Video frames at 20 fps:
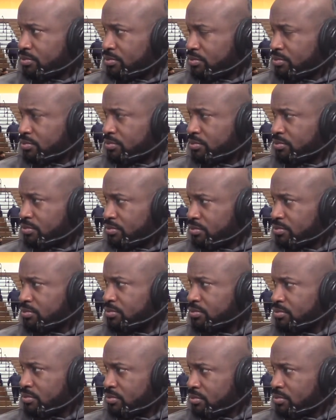
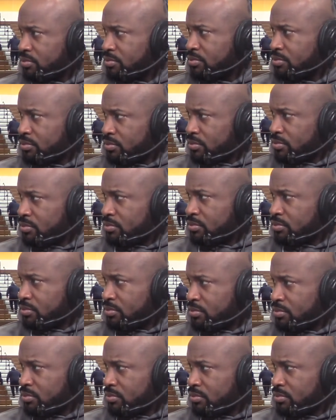
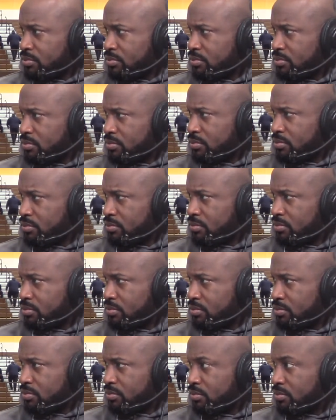
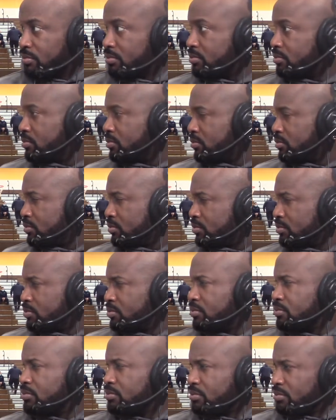
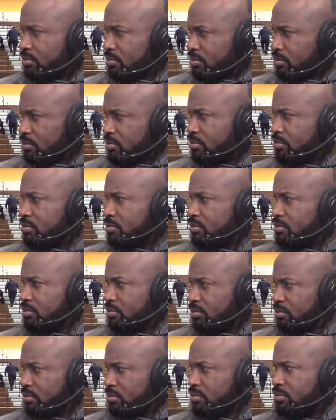
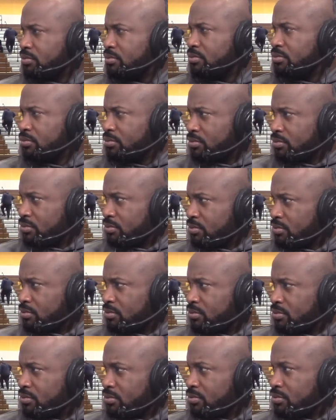
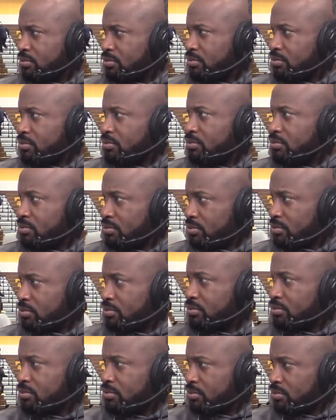
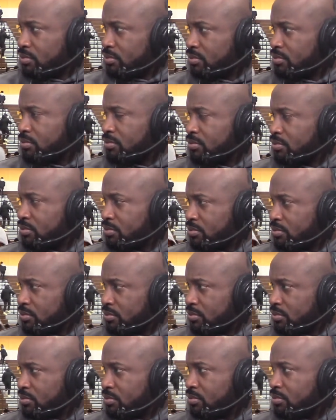[no speech]